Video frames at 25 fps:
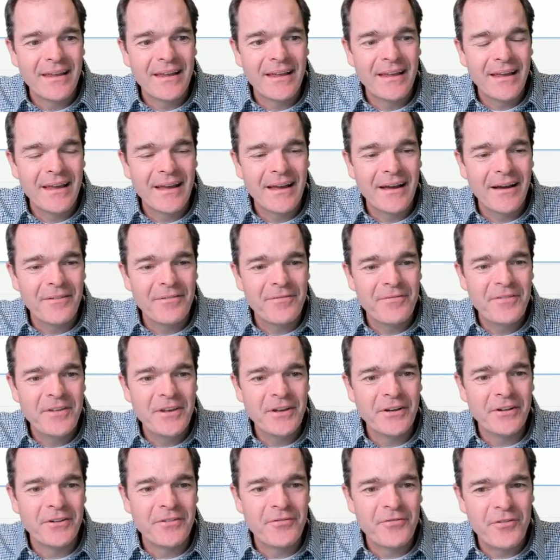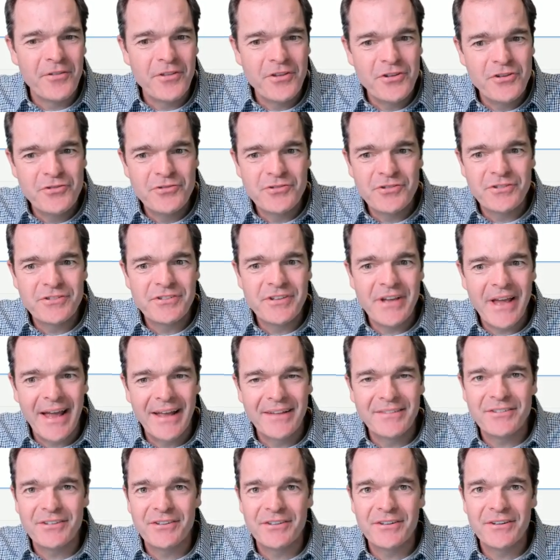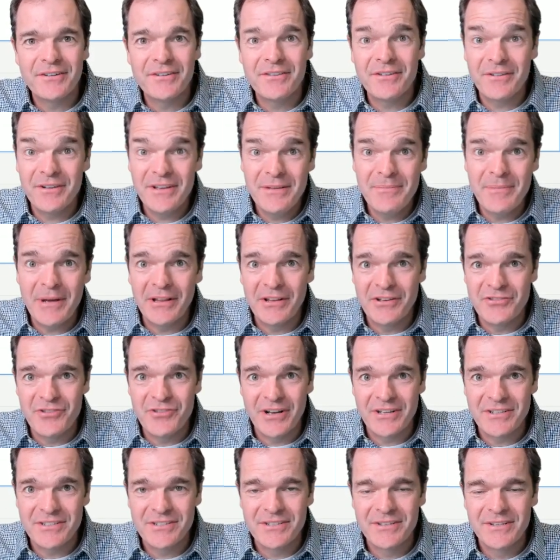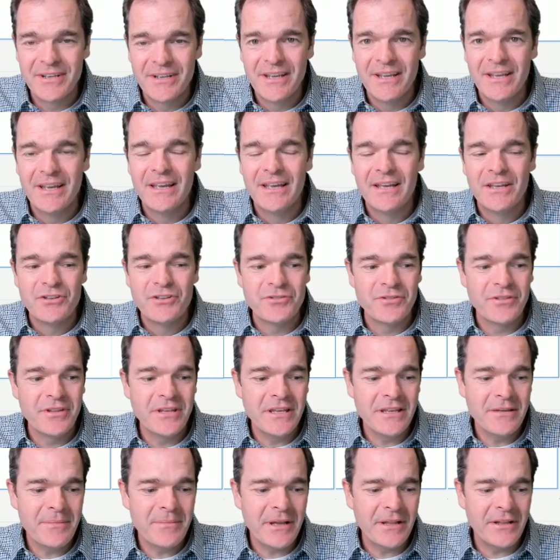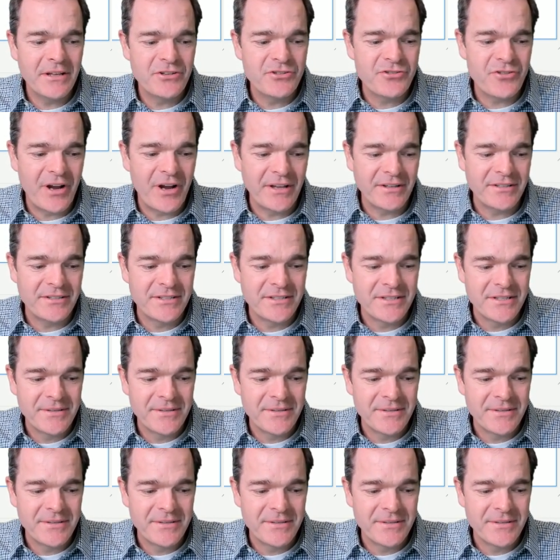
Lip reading: a field for the user to enter their email address. So the email address